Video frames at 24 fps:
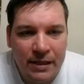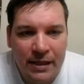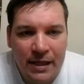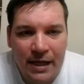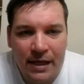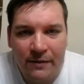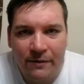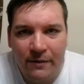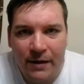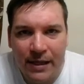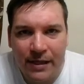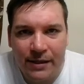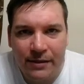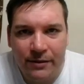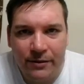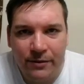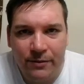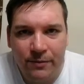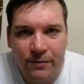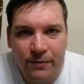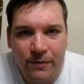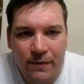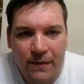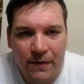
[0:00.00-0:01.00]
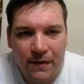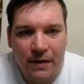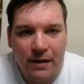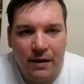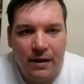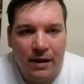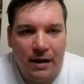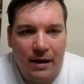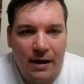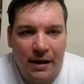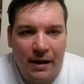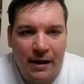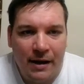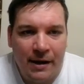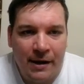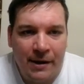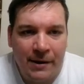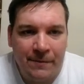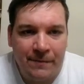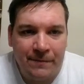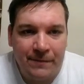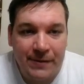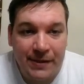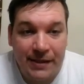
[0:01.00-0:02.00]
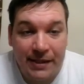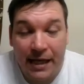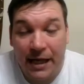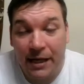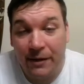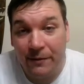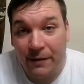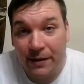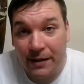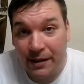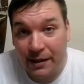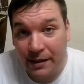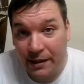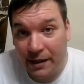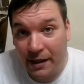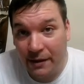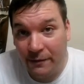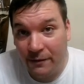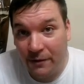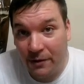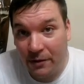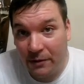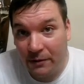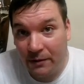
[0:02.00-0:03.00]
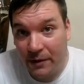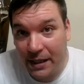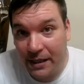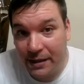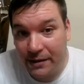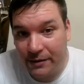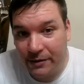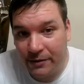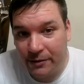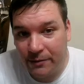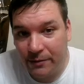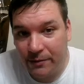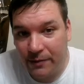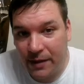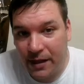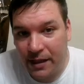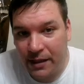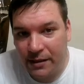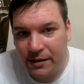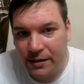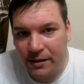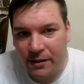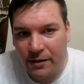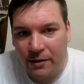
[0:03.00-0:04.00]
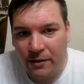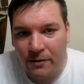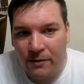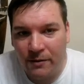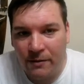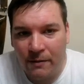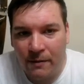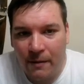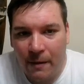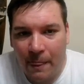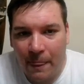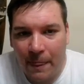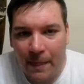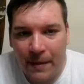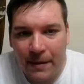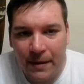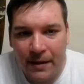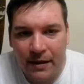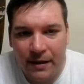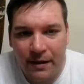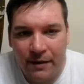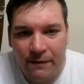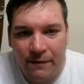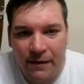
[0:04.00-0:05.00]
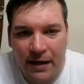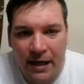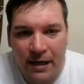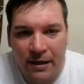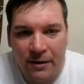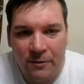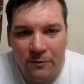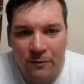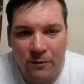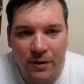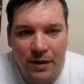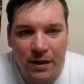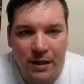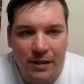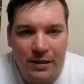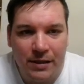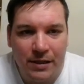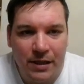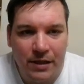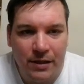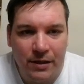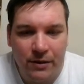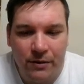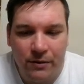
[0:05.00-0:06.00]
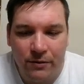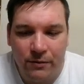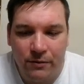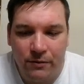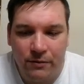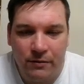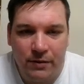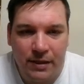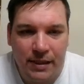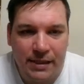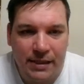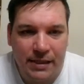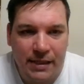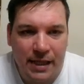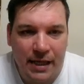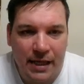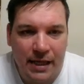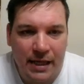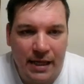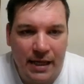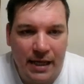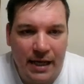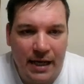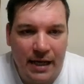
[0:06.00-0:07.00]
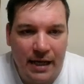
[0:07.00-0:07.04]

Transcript: that range loop stay within that for a range loop. And so if I were to do, let's say,